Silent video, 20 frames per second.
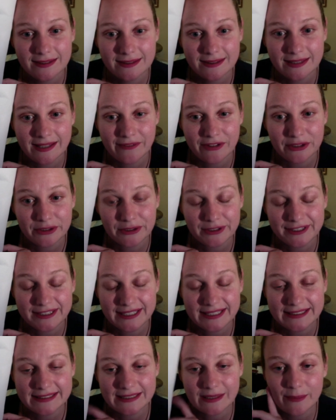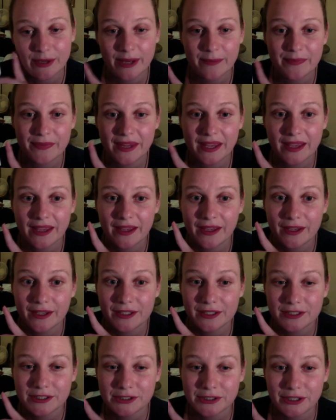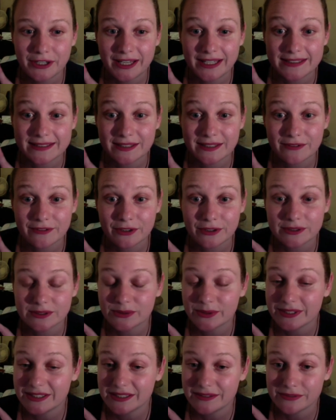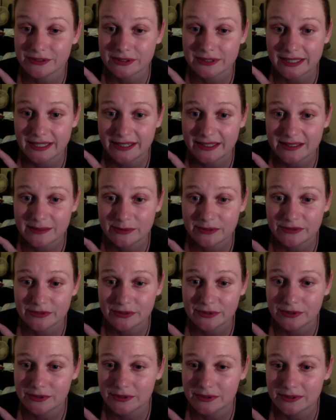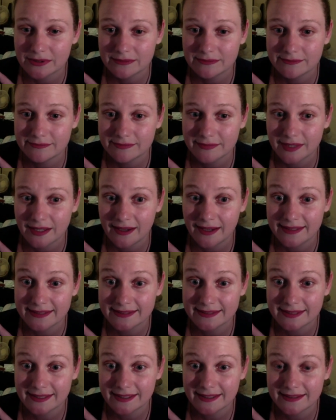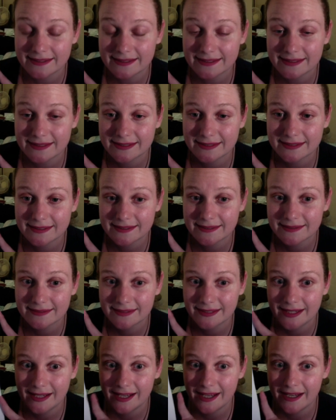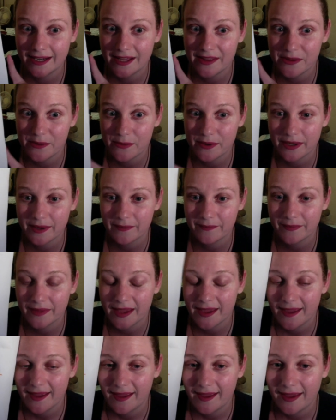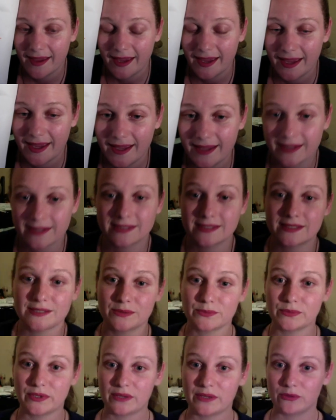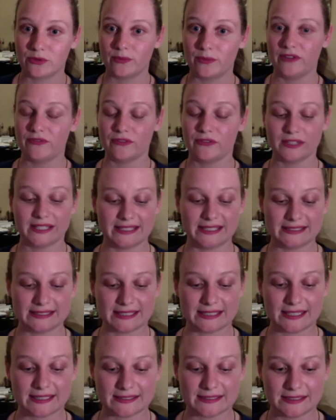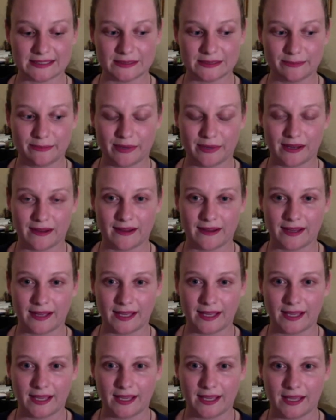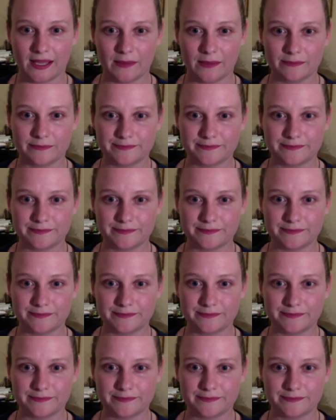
Lavender and Lace Summer. So yes, I've got 24 days before I start another one, and we will be fully started by